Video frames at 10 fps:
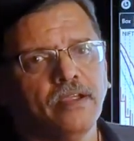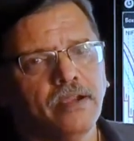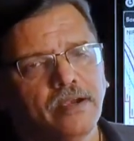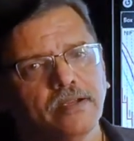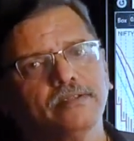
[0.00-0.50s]

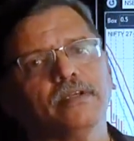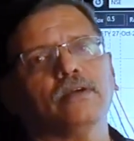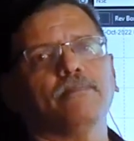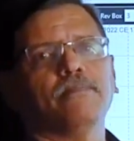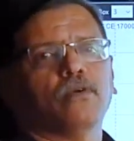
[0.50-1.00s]
it is
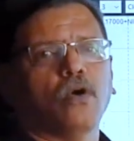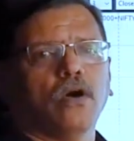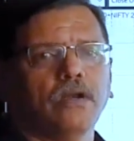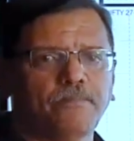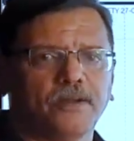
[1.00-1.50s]
the
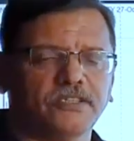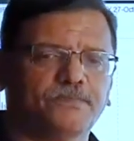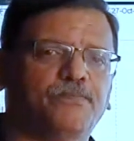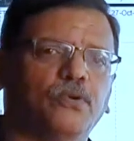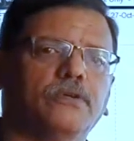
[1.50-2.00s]
call plus
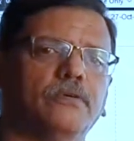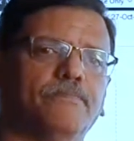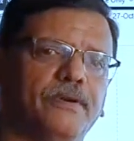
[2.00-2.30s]
put